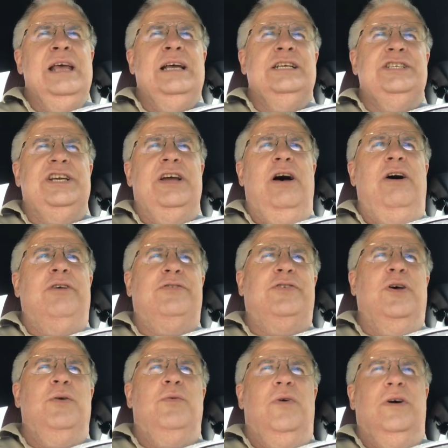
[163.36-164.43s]
She
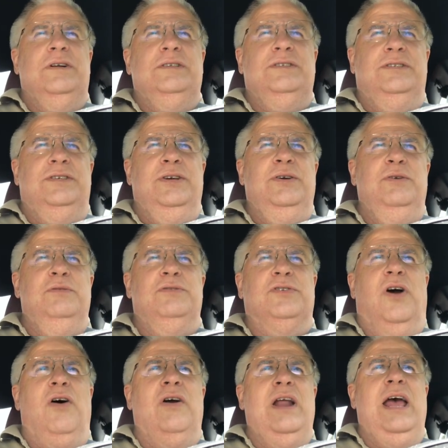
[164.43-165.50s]
also wants to
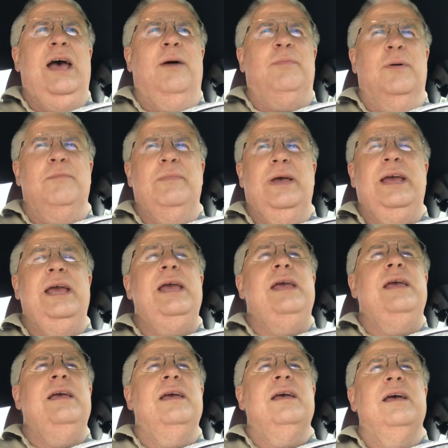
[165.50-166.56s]
start helping me
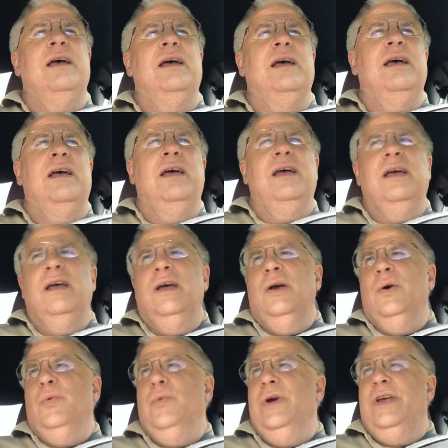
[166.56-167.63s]

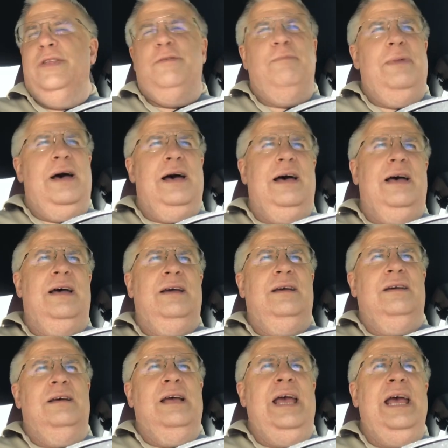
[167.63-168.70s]
with my
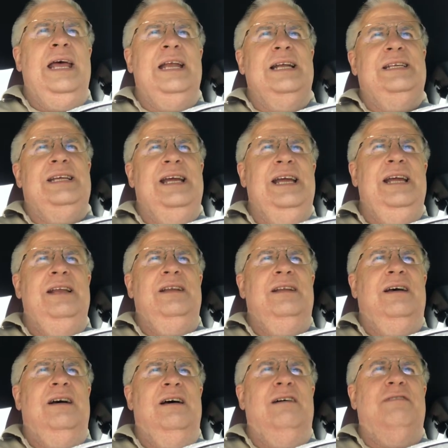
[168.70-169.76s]
editing
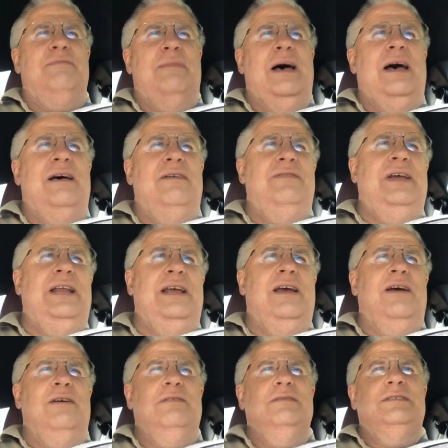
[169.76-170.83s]
of my
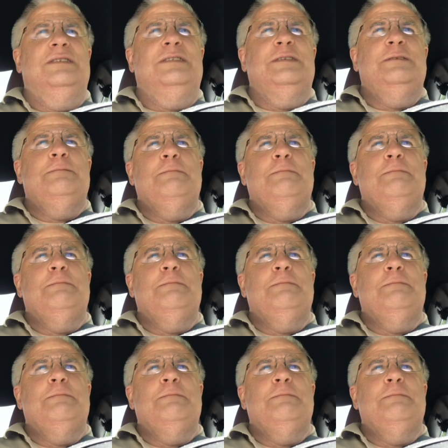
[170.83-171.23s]
videos.